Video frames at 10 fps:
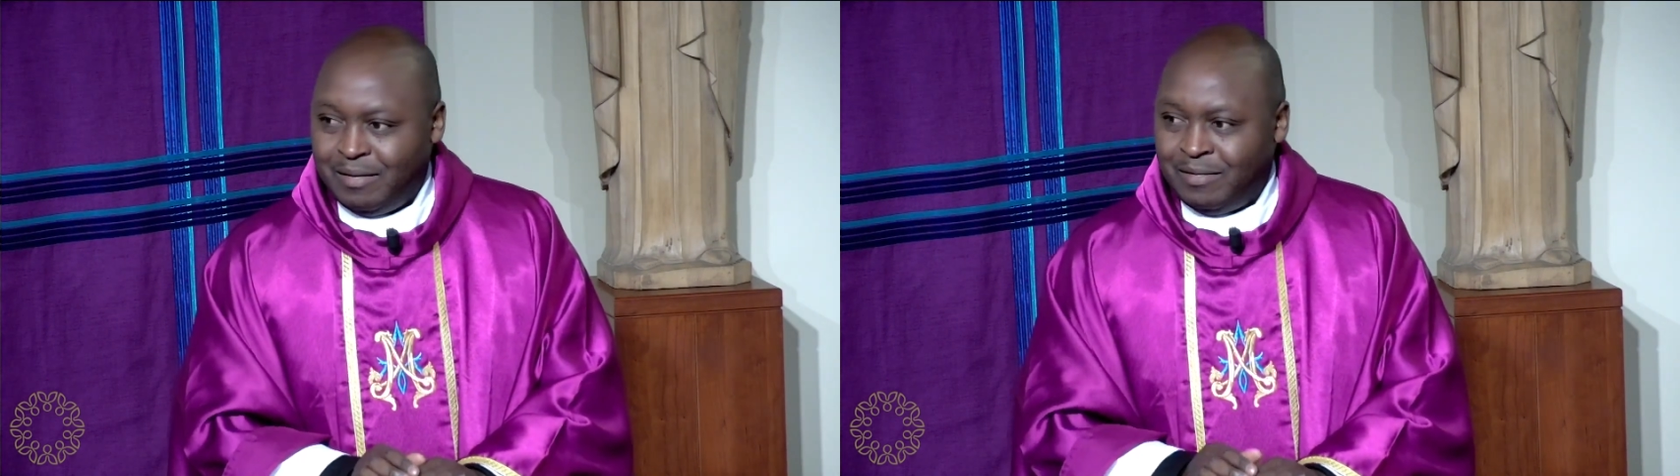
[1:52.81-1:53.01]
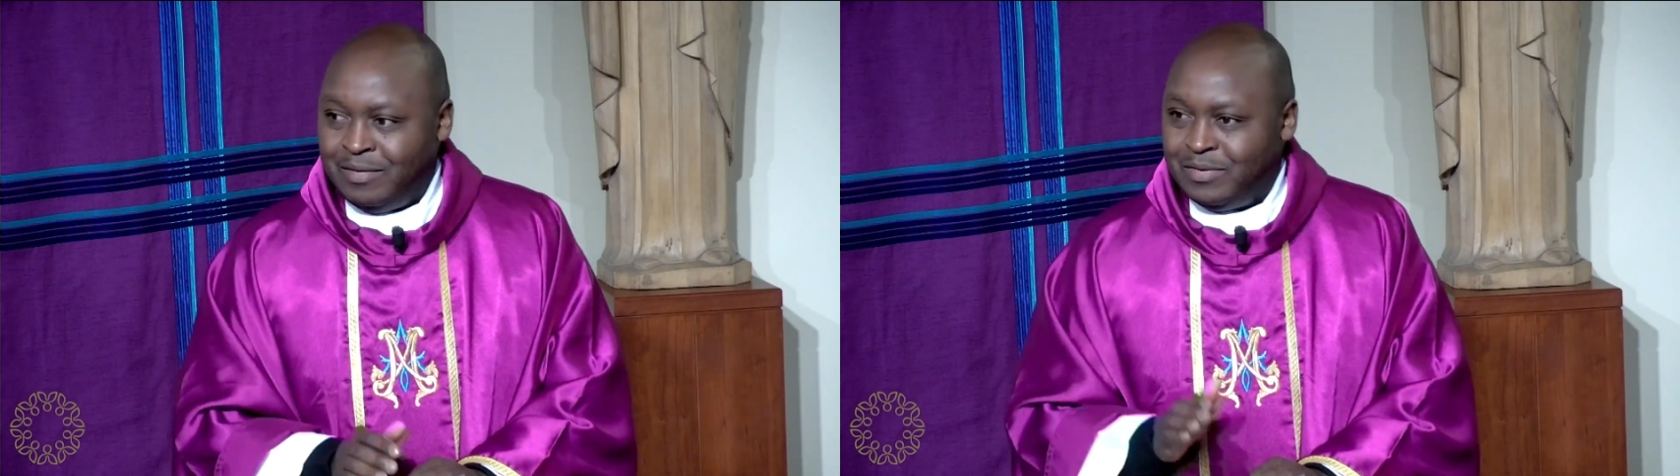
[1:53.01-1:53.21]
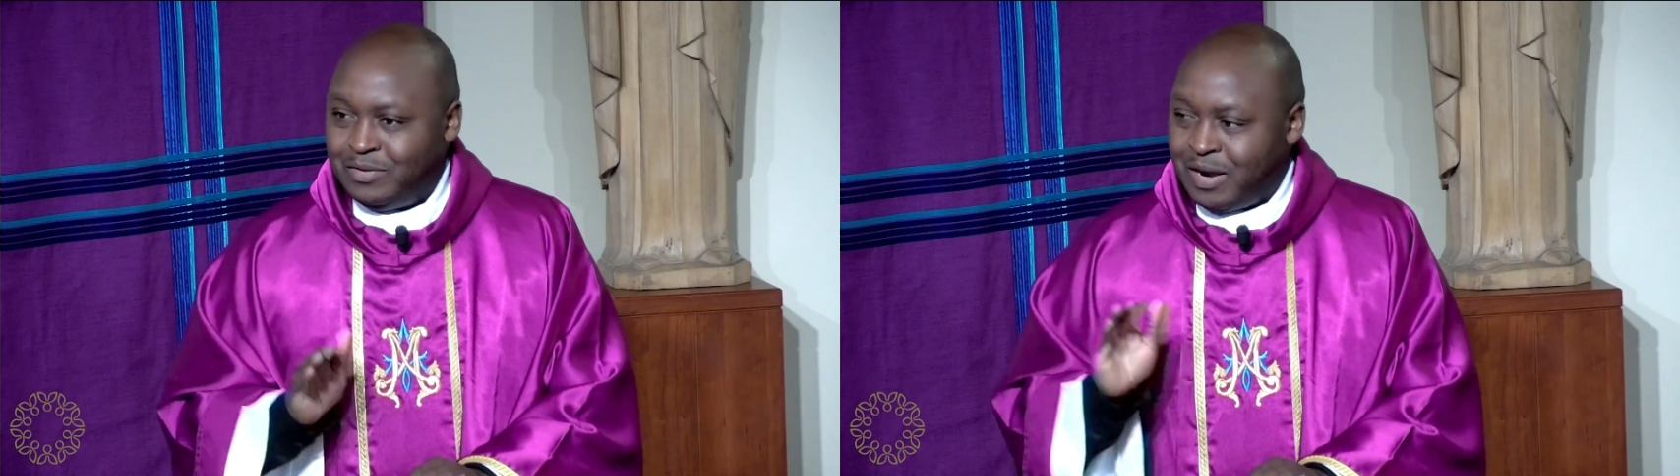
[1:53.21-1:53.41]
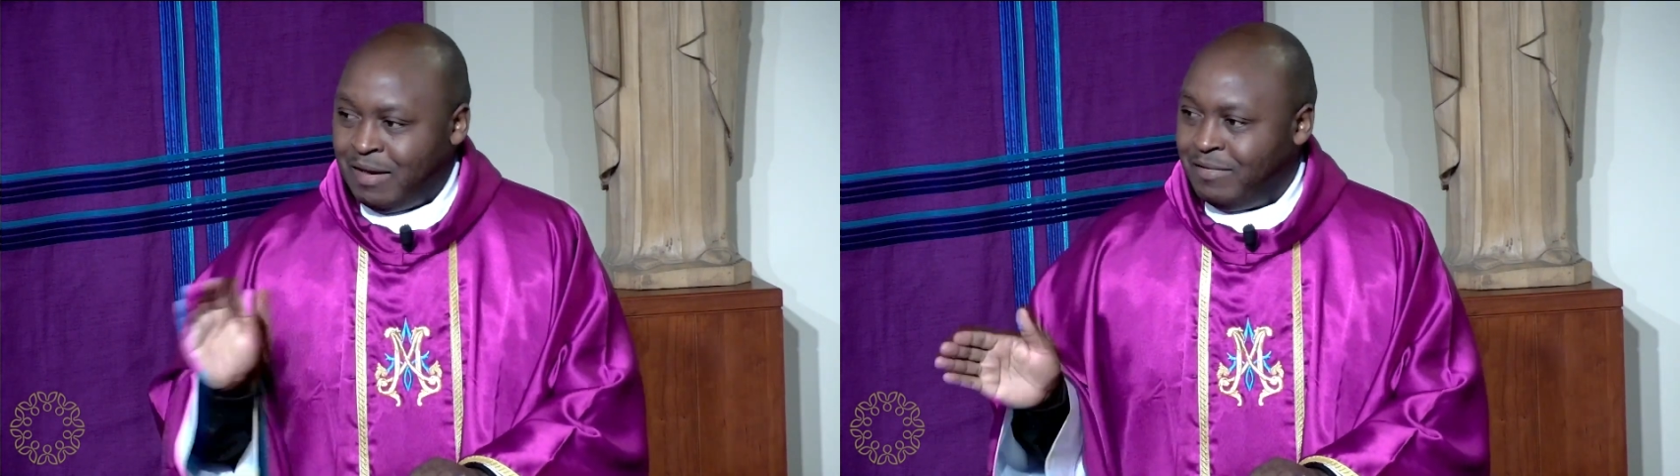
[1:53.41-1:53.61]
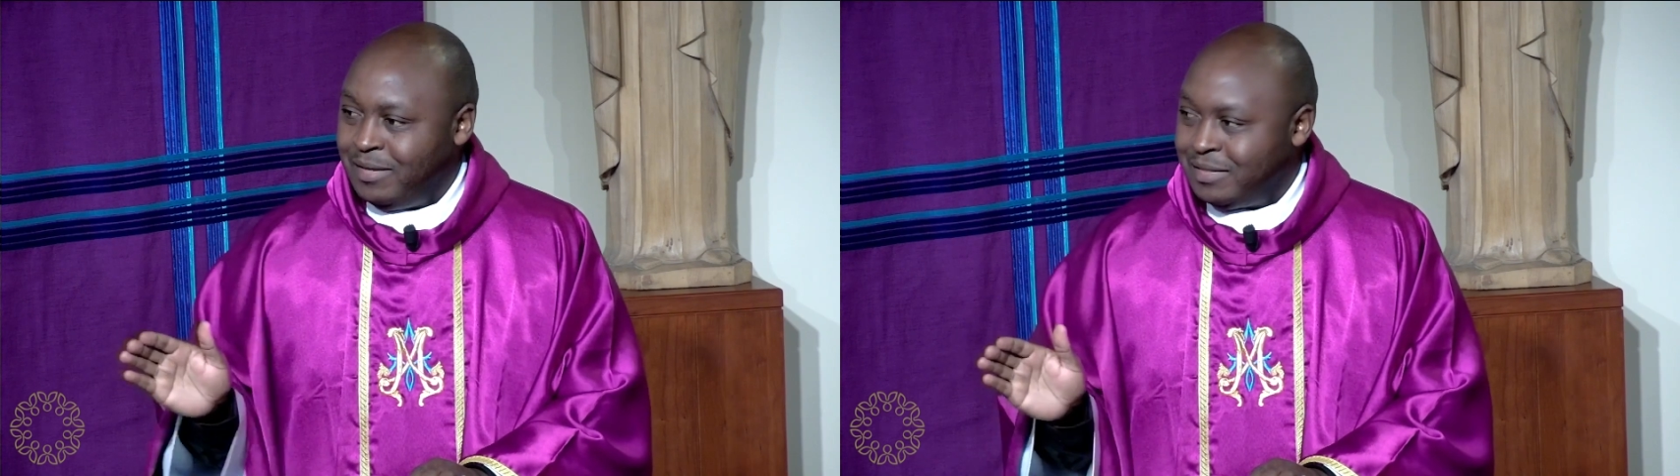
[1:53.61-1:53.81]
Or you're
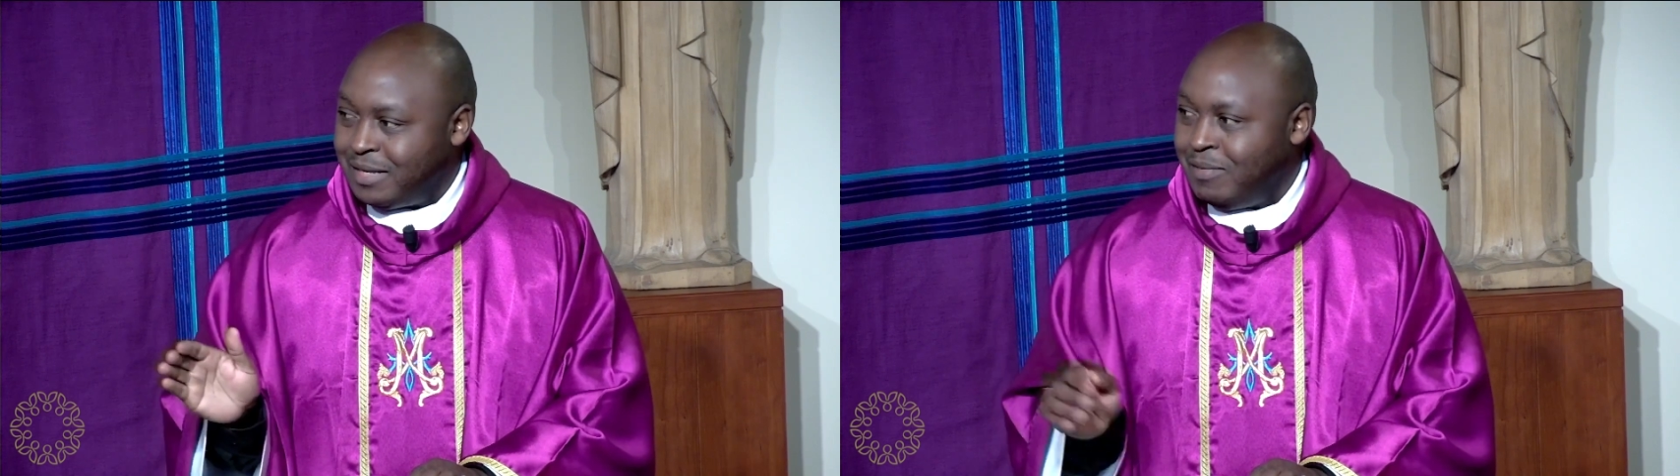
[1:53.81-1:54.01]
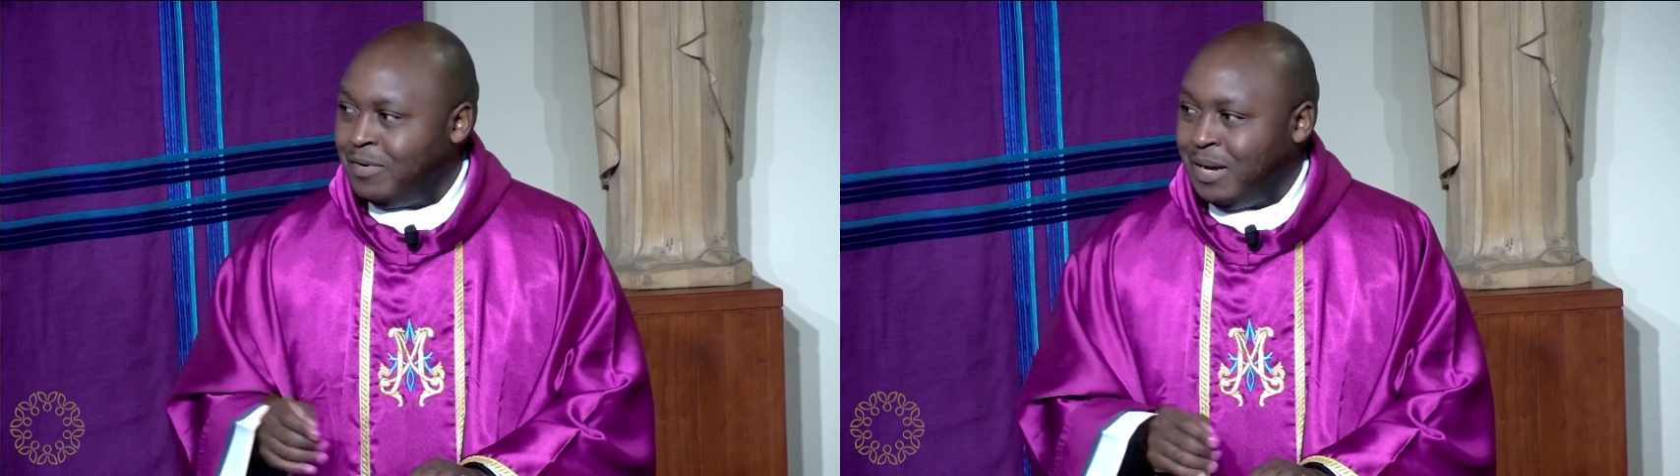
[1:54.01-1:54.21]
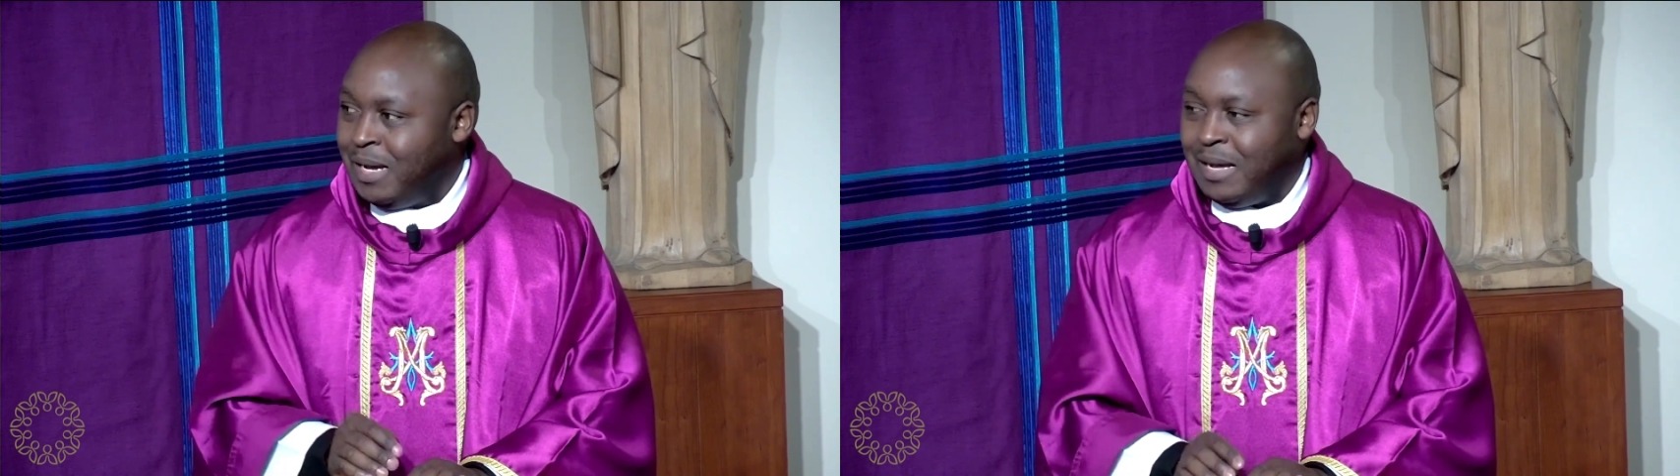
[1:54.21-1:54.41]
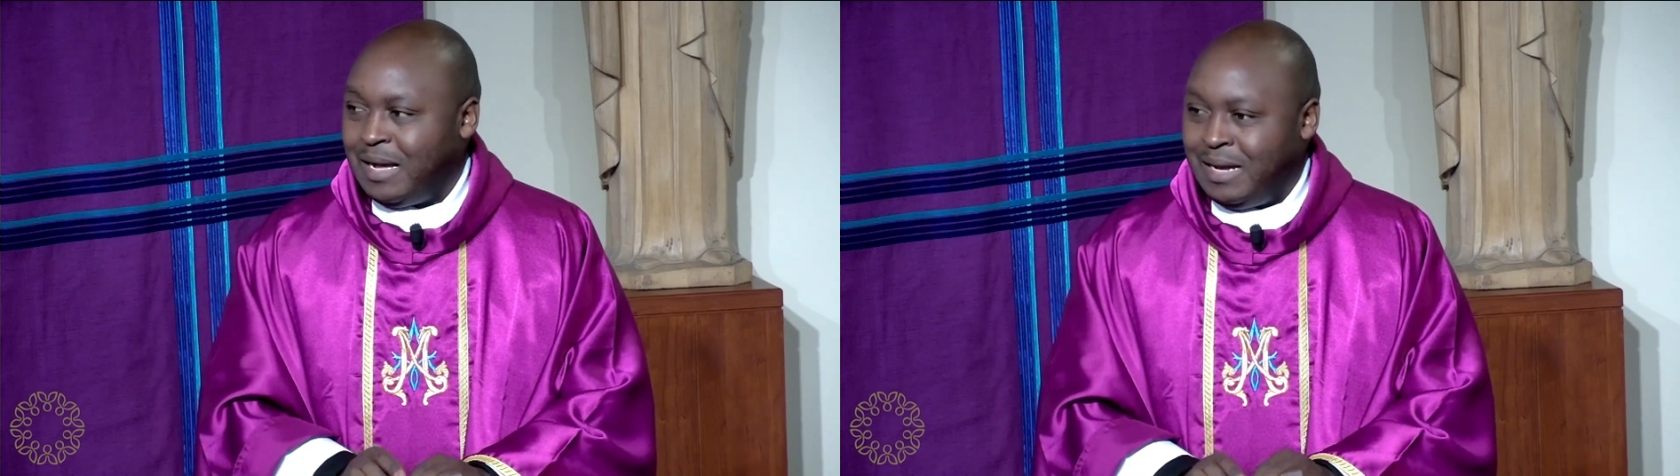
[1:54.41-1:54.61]
driving somewhere,